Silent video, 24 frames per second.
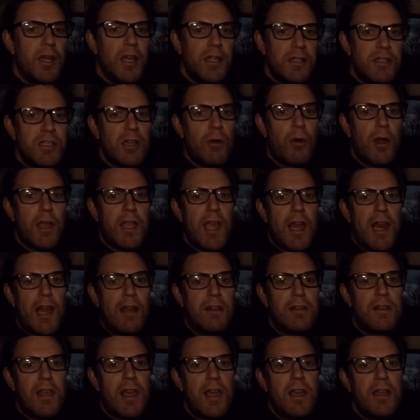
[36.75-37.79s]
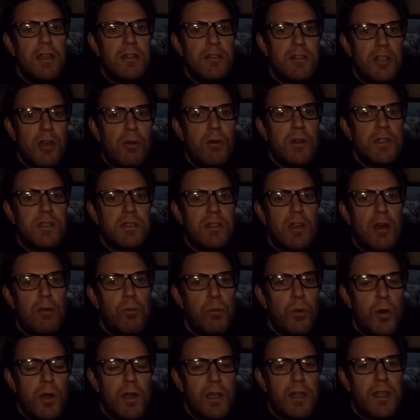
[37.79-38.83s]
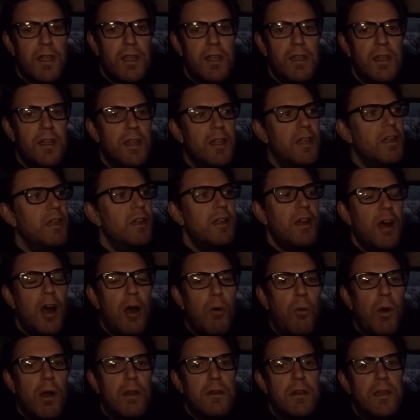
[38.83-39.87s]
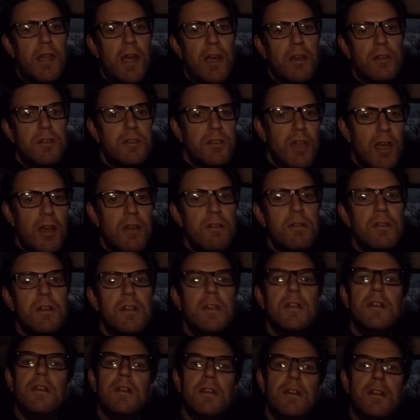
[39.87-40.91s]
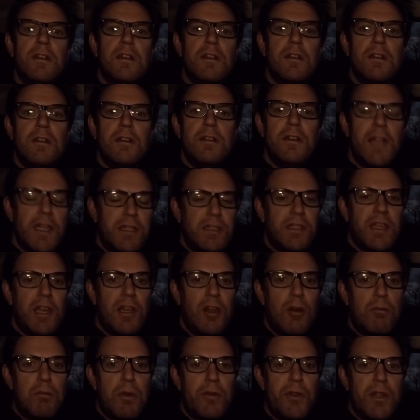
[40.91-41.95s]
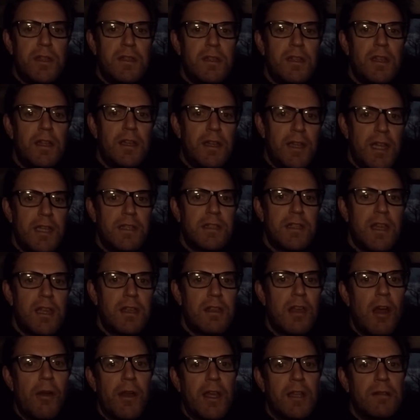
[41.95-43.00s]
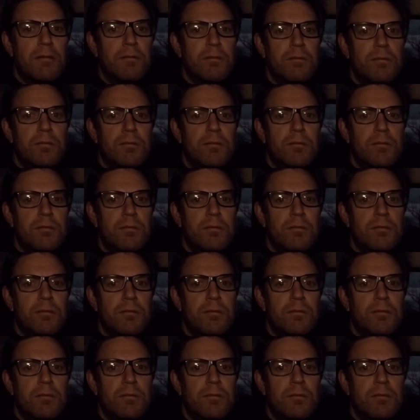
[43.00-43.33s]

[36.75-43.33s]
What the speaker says: Until I get out there, until I start working, I won't know. So let's get on with it and let's get going.